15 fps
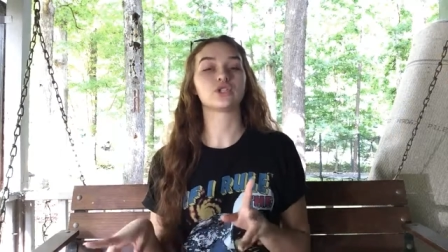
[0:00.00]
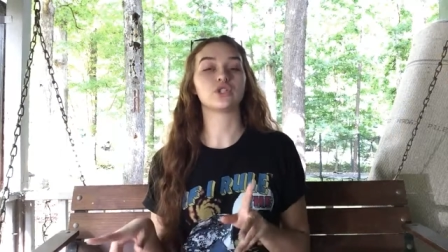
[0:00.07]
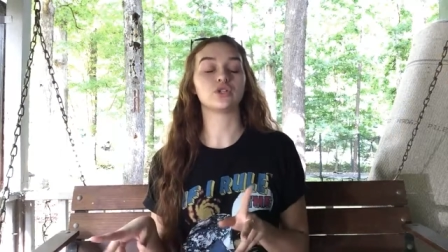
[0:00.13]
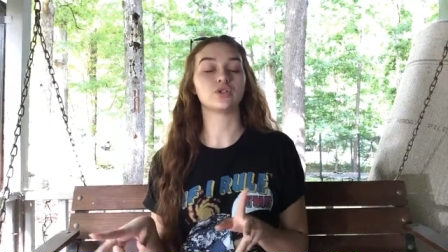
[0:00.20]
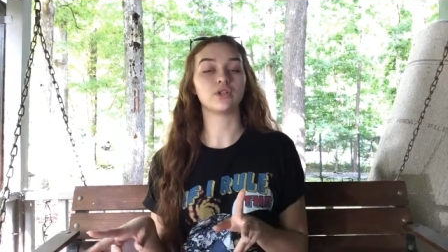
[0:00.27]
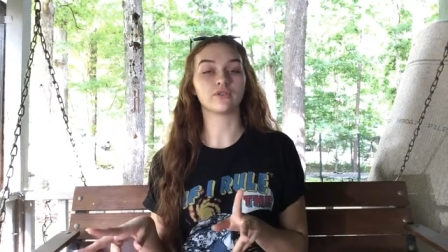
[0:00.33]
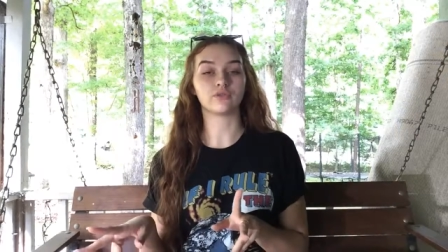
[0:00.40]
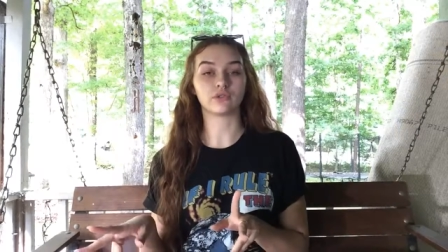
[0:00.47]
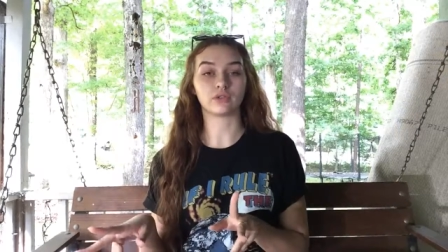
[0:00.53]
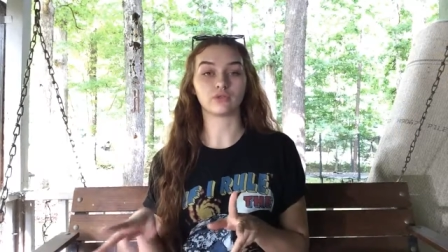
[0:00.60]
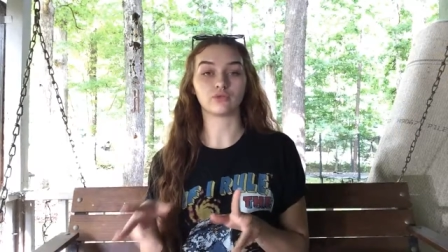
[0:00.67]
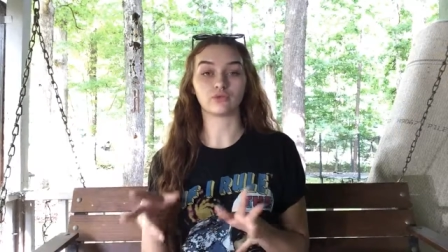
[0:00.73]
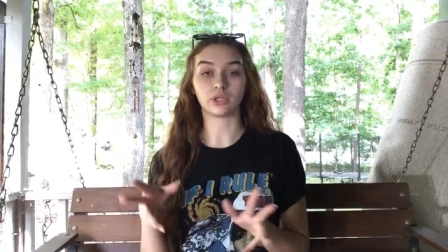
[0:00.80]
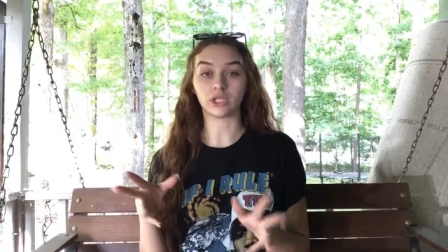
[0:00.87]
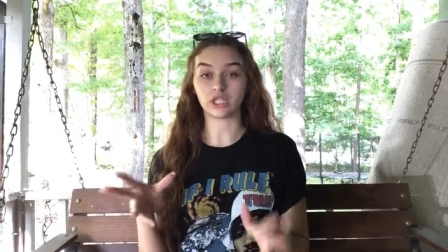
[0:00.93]
two different
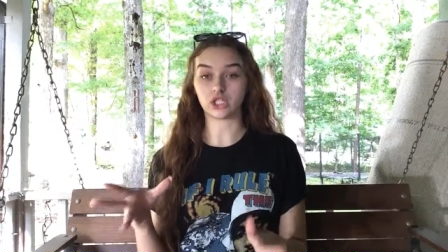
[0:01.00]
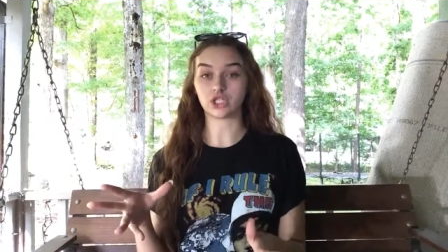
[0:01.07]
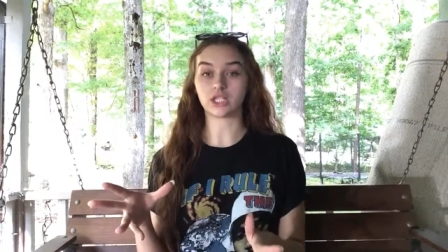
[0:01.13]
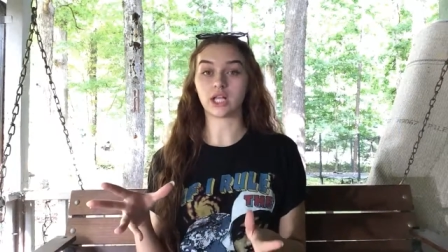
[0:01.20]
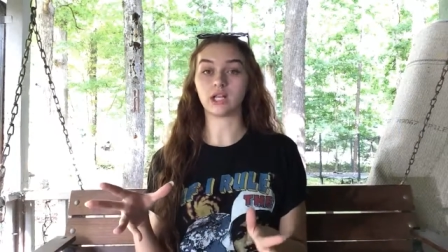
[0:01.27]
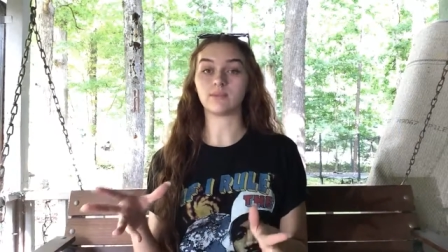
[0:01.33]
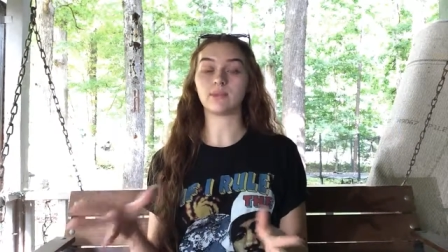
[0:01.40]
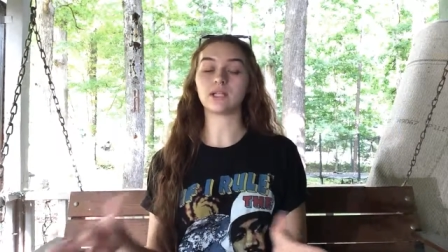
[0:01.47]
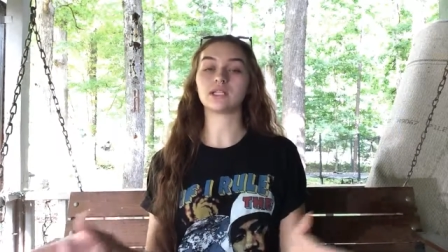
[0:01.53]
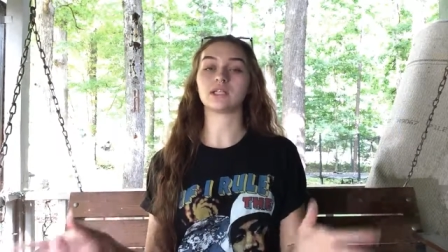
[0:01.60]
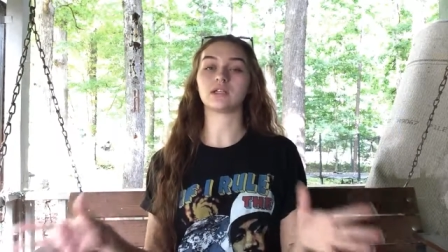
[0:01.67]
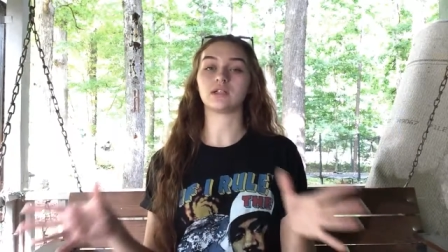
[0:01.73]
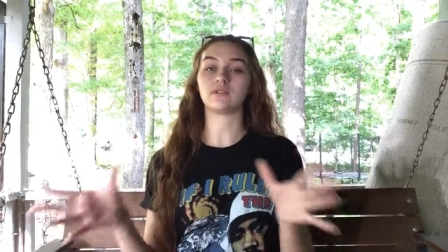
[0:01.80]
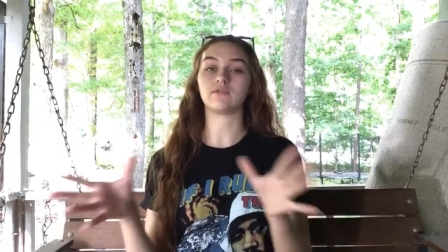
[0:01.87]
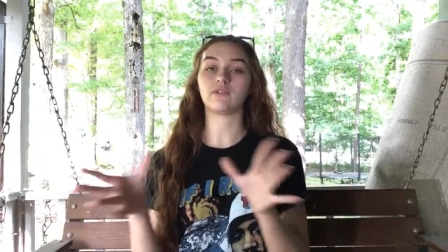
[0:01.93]
religious elements
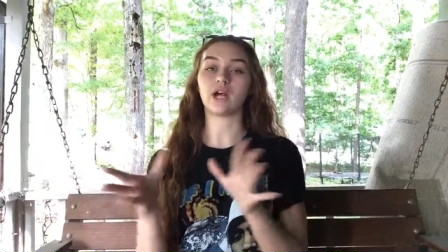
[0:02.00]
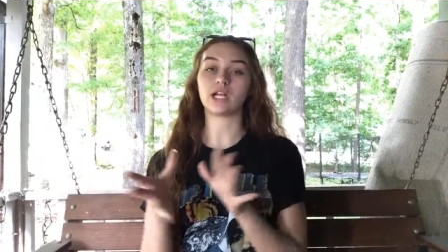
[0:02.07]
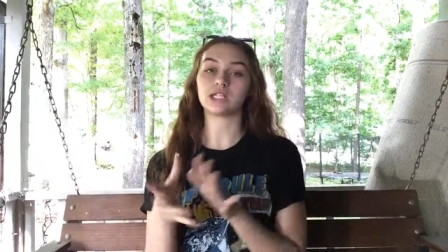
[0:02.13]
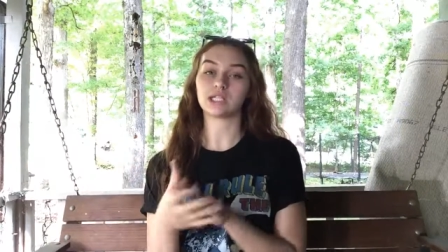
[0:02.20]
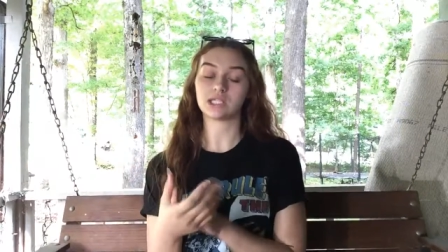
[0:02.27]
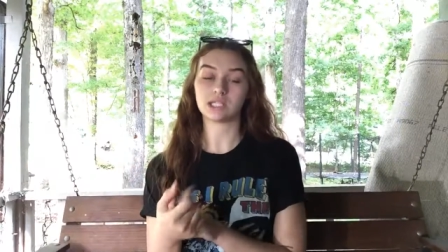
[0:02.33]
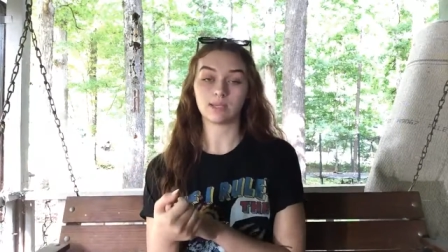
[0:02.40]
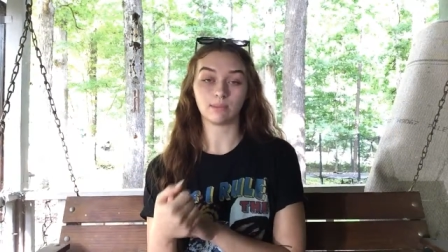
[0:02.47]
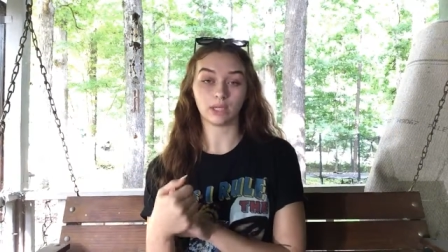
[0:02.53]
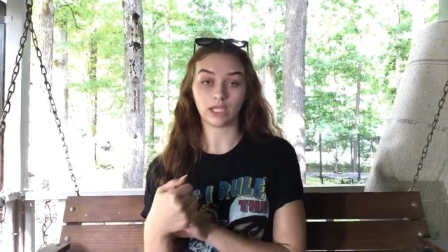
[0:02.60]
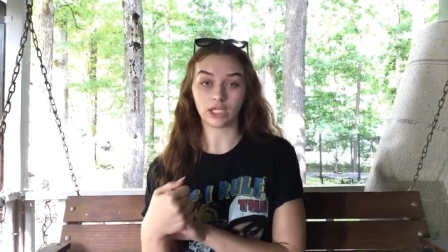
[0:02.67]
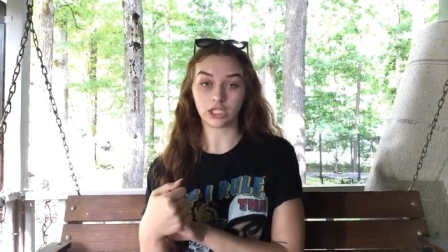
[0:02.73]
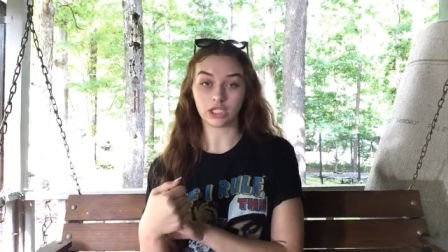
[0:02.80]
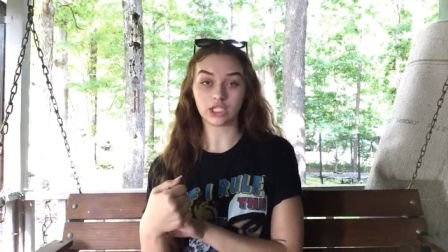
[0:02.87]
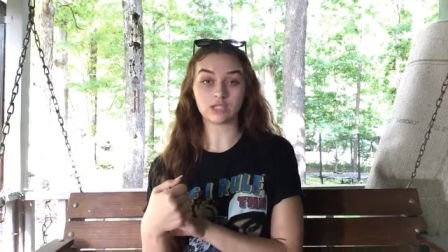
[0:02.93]
and finds
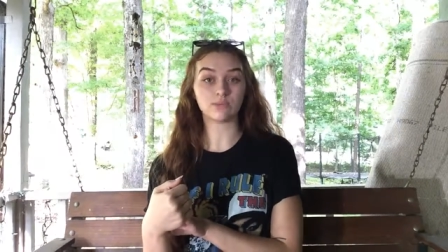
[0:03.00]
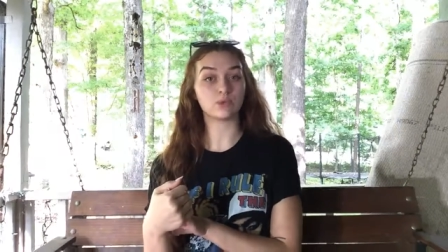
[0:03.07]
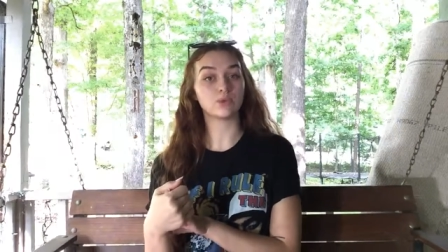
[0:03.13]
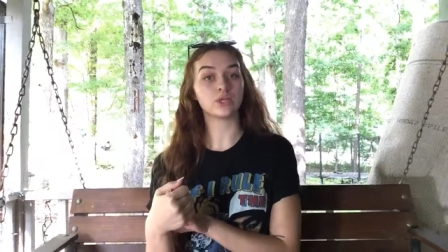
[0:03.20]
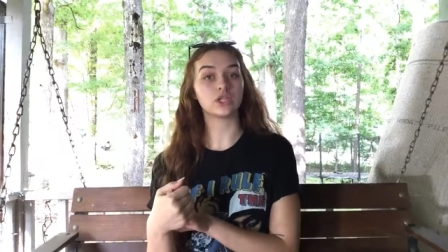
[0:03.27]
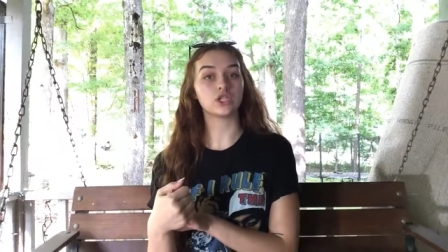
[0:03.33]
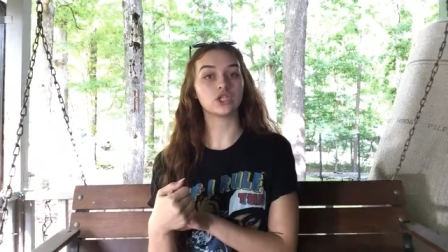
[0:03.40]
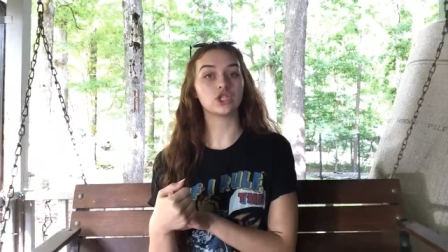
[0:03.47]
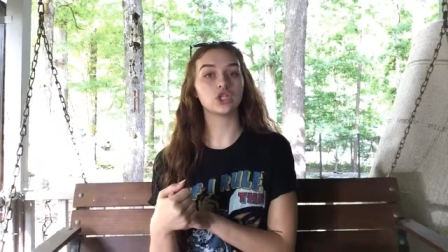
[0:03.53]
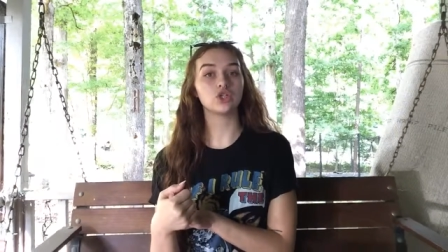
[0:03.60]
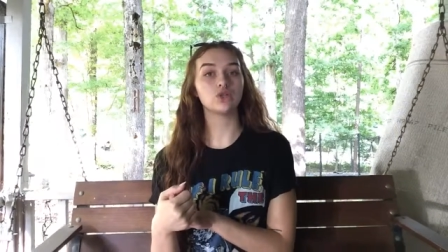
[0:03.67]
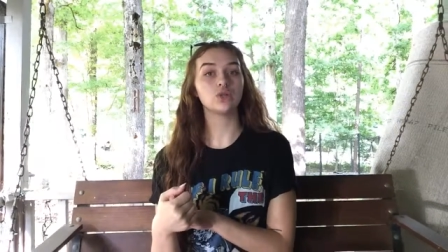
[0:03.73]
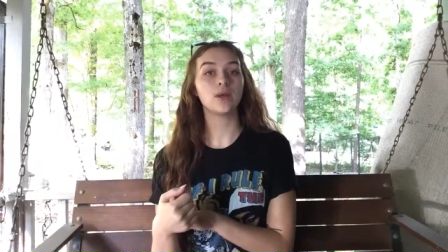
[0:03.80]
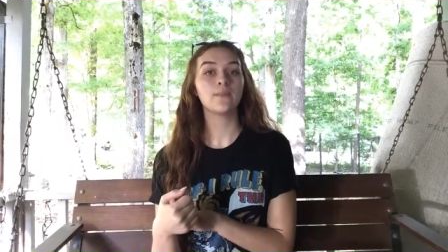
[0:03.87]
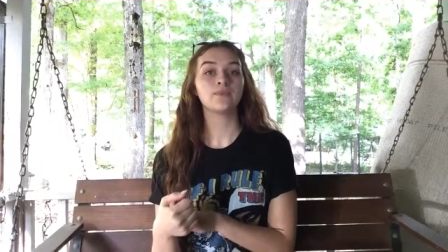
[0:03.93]
similarities between the
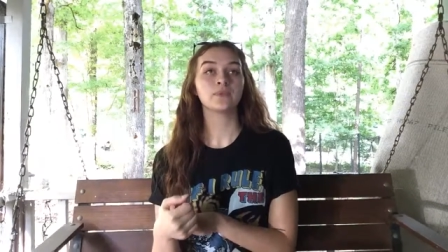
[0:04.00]
two.